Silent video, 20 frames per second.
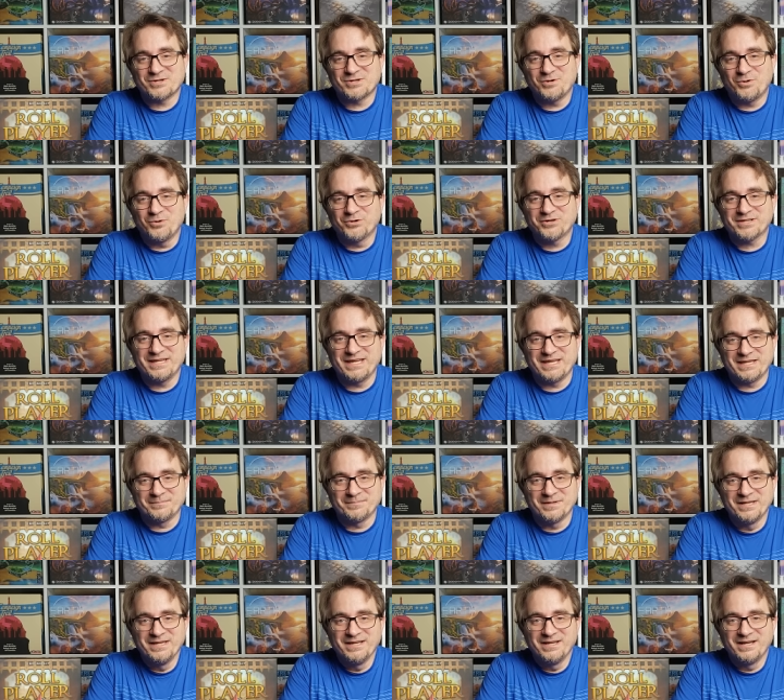core game.
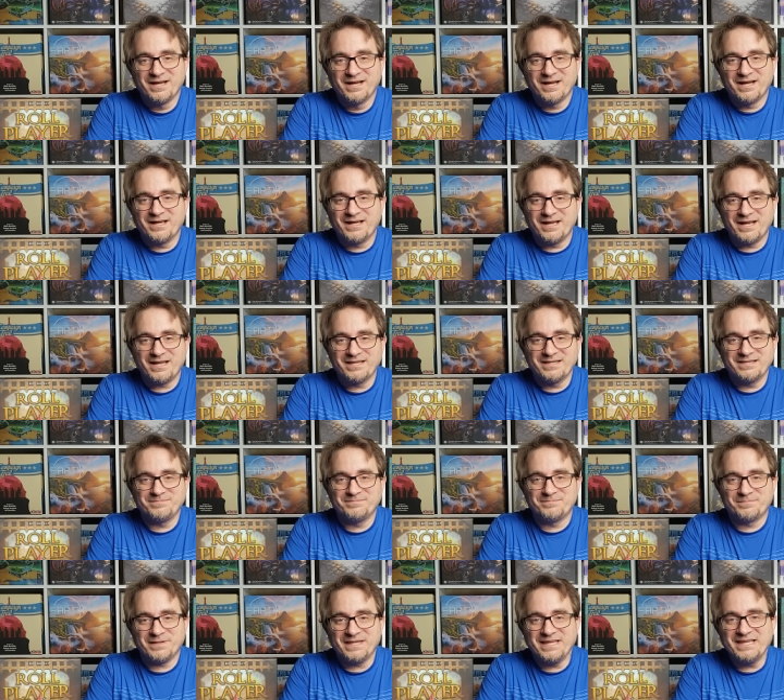I, I
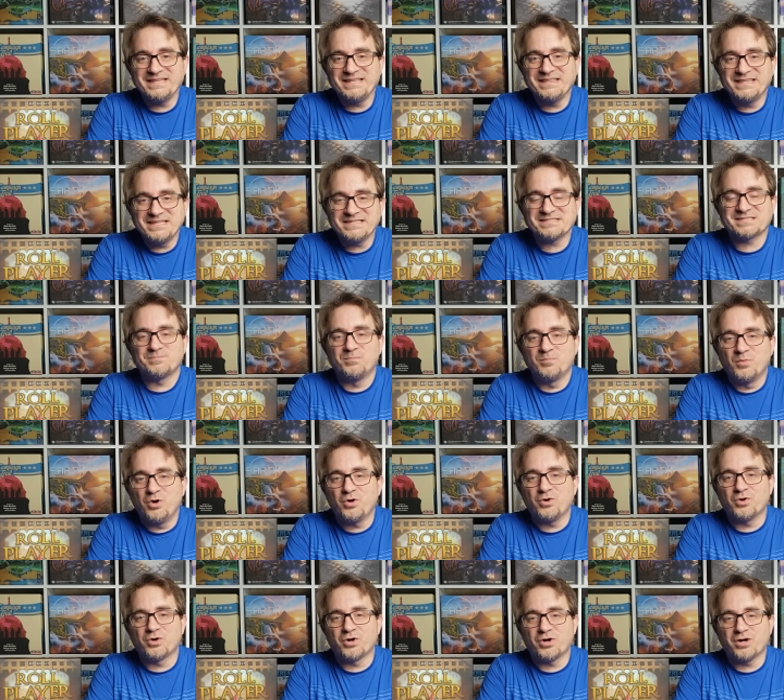play this
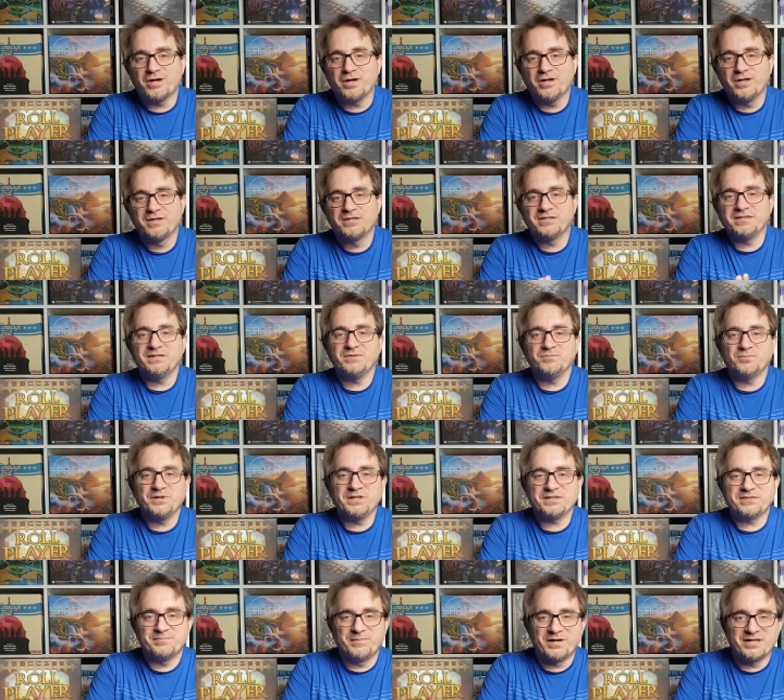more than
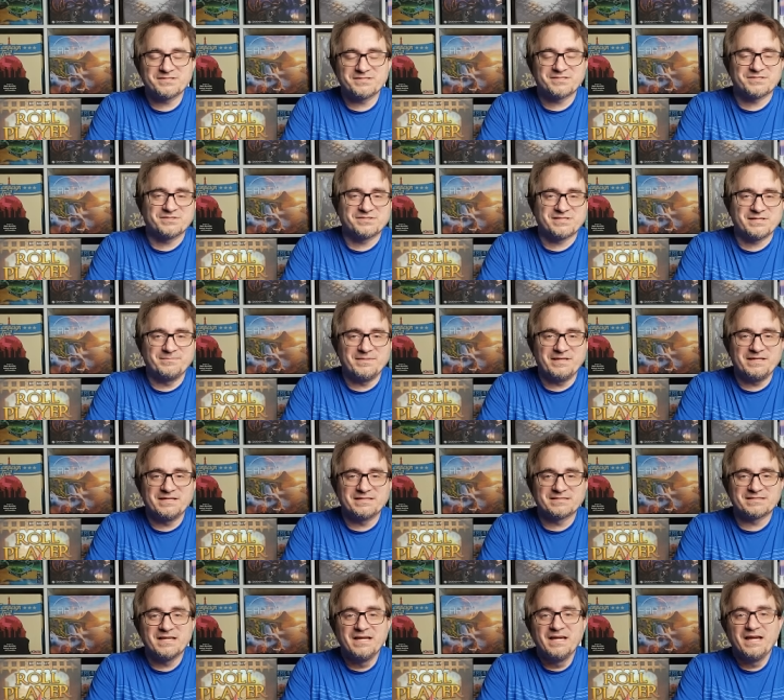with monsters and
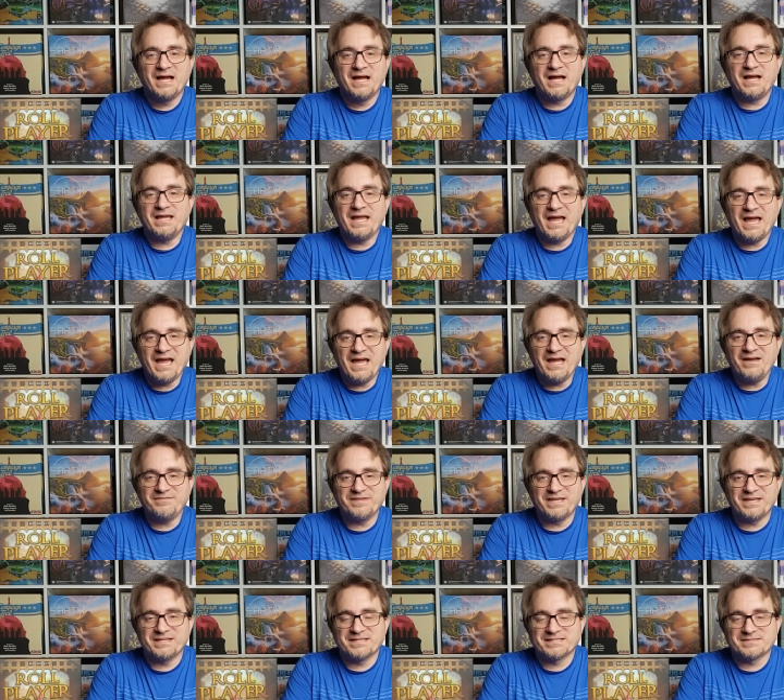minions. I have
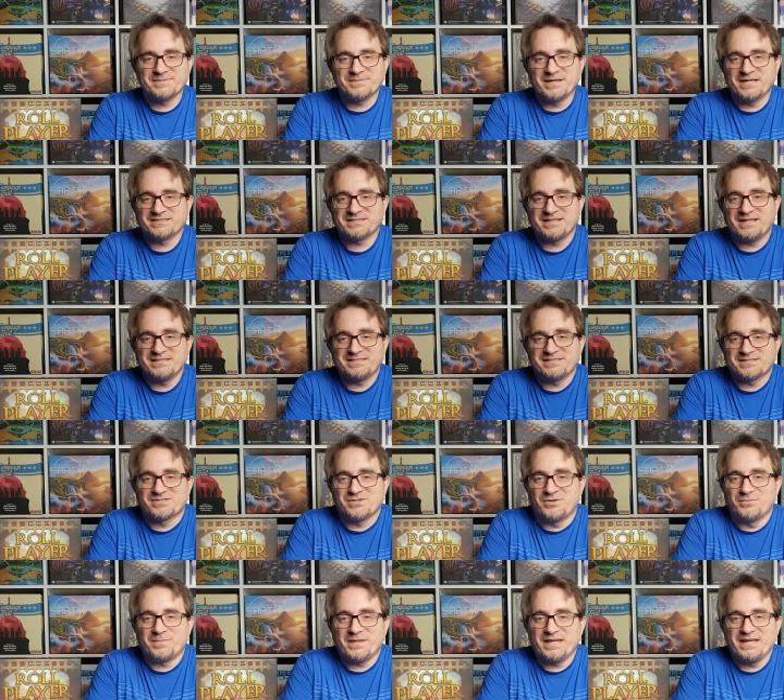that expansion, I just
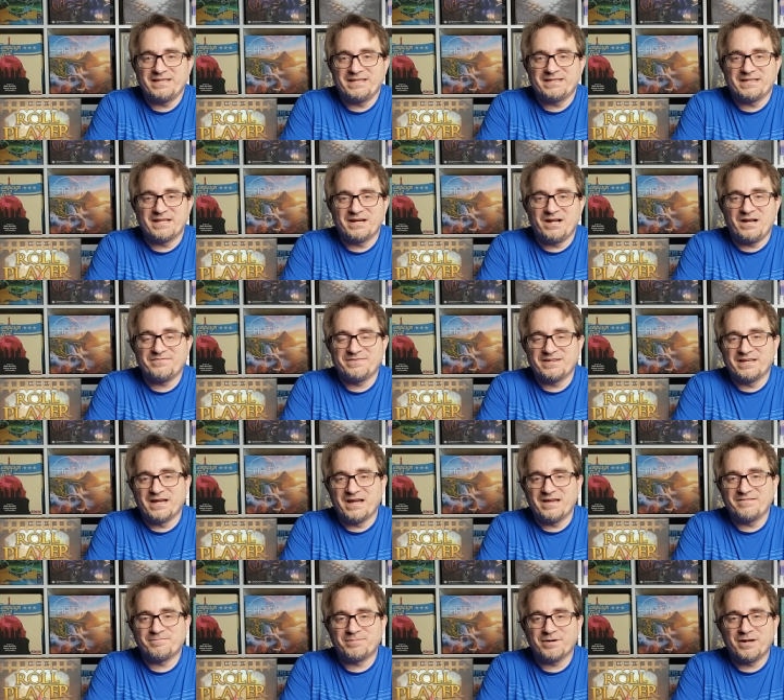don't play that often.
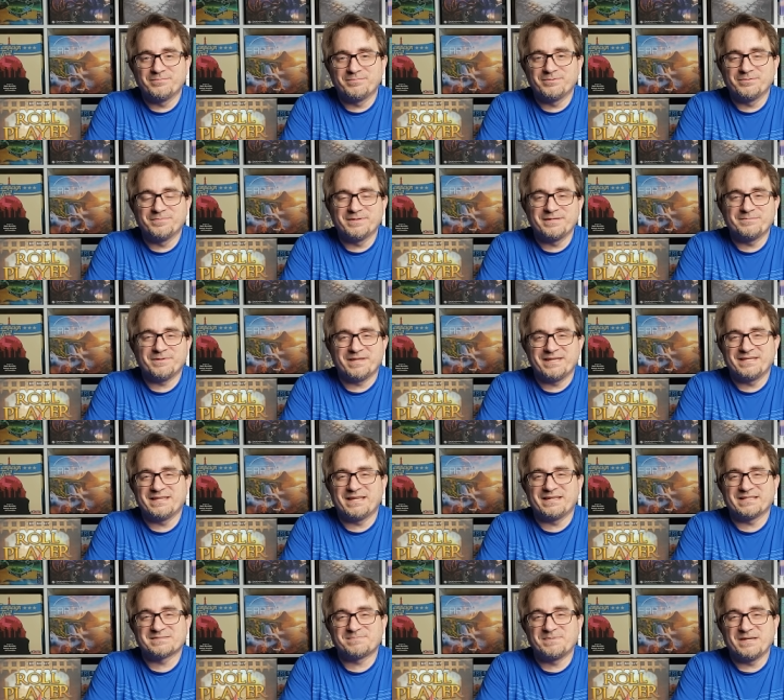I've probably played
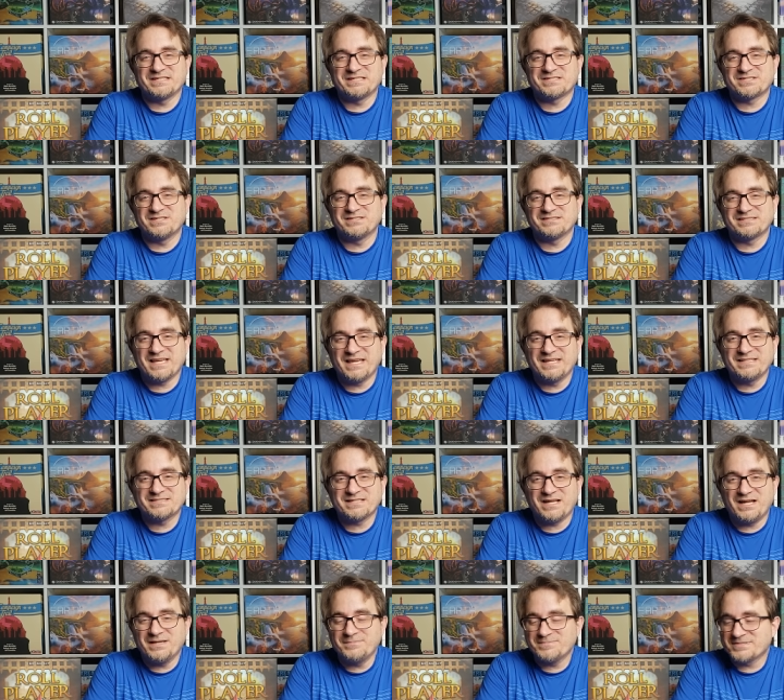that expansion 10
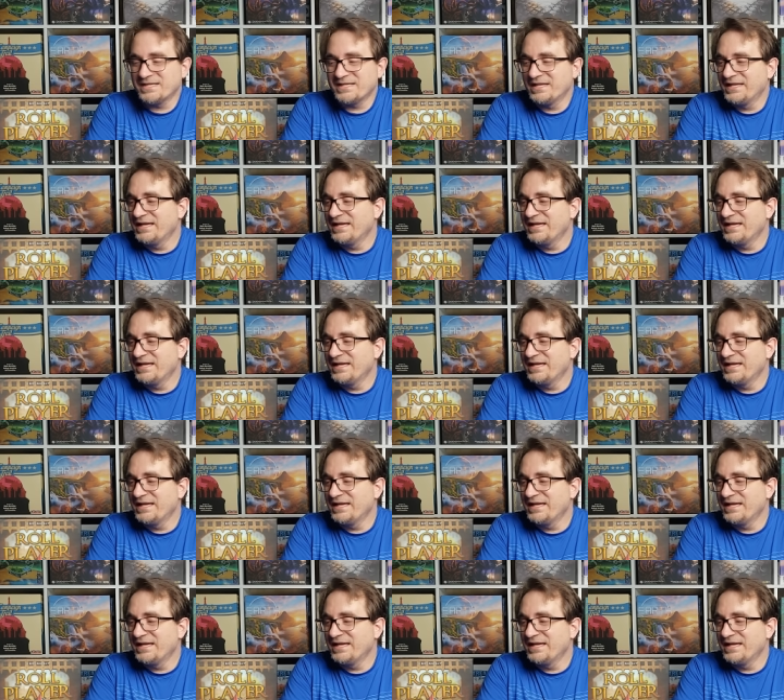times